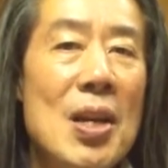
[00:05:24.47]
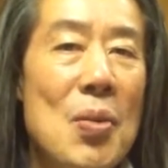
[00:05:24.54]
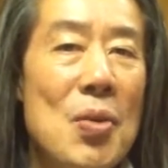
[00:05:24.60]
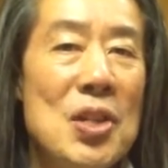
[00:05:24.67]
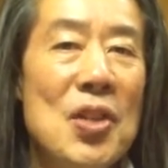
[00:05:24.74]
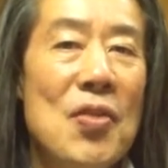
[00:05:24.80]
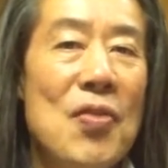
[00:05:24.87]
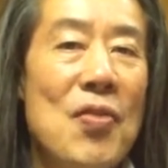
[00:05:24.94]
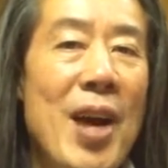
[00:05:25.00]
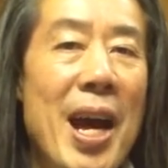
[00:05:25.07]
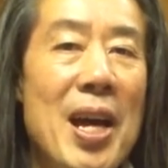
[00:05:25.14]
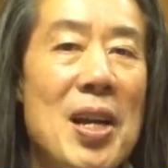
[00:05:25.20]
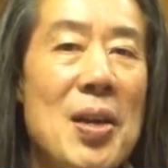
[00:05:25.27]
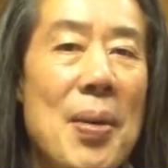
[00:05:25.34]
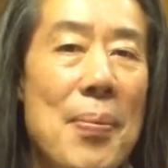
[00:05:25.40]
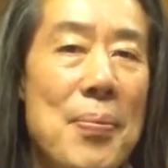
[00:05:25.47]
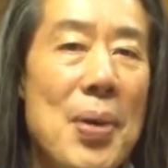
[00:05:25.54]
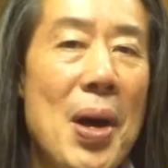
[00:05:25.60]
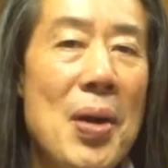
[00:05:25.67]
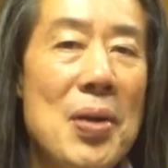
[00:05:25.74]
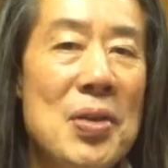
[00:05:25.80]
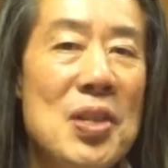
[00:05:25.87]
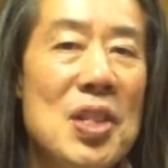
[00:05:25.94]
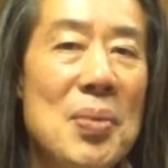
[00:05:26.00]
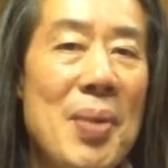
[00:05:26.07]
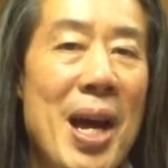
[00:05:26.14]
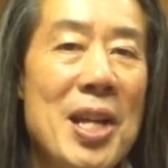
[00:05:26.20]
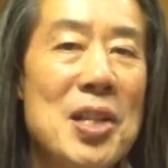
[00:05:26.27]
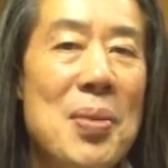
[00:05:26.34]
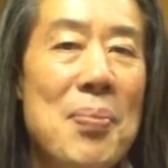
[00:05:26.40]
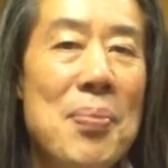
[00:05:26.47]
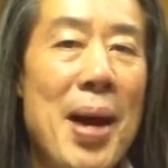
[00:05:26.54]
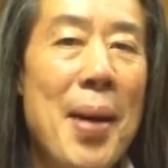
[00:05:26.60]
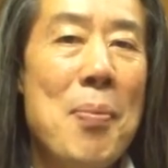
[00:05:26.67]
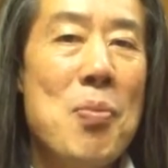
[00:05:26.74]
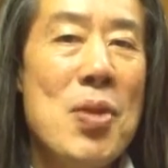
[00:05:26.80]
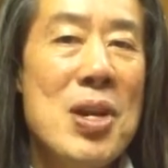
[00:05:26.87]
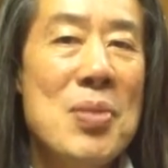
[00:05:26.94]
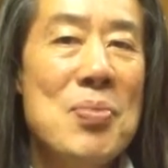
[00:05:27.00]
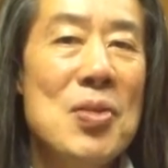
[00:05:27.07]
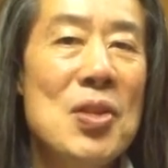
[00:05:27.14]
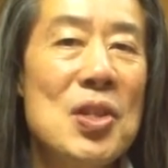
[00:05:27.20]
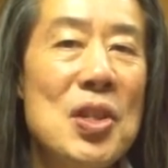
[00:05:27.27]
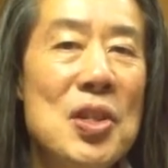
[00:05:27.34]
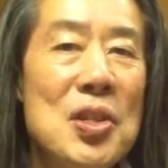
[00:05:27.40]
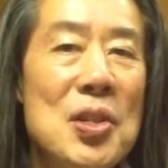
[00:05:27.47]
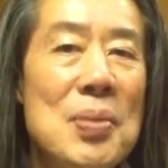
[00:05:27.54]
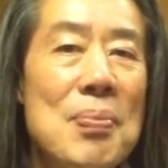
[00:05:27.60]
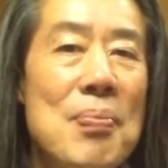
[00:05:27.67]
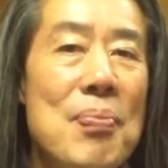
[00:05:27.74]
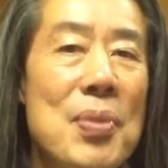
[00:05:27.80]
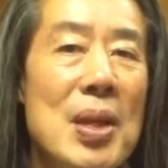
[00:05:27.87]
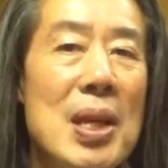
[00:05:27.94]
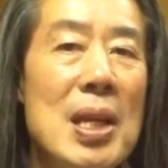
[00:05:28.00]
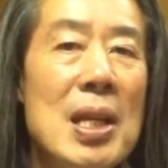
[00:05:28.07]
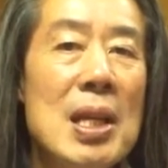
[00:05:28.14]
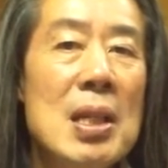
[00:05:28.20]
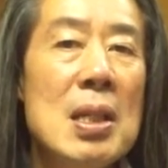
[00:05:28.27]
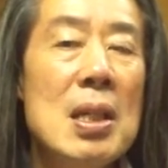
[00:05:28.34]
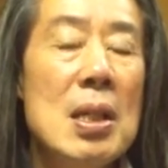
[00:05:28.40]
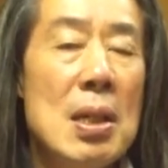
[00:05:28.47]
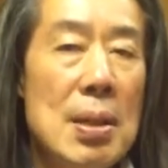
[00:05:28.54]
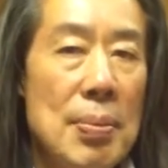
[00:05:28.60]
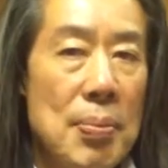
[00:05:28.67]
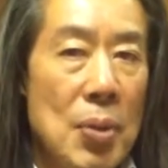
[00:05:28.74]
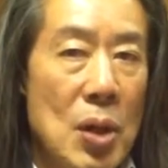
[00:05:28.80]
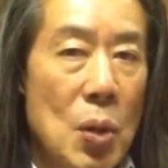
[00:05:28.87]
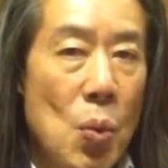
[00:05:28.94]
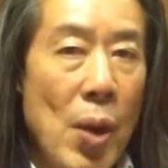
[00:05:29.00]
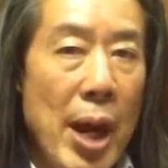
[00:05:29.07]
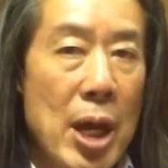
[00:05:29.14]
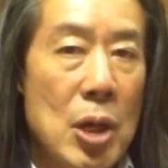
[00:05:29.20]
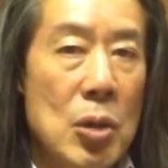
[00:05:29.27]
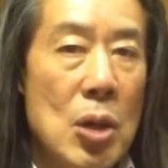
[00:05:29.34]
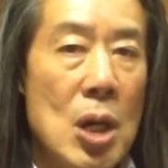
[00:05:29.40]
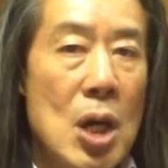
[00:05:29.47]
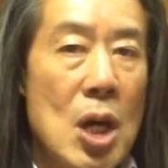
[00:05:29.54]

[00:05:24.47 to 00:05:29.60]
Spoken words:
was in fact composed by a Zimbabwean musician in Bulawayo.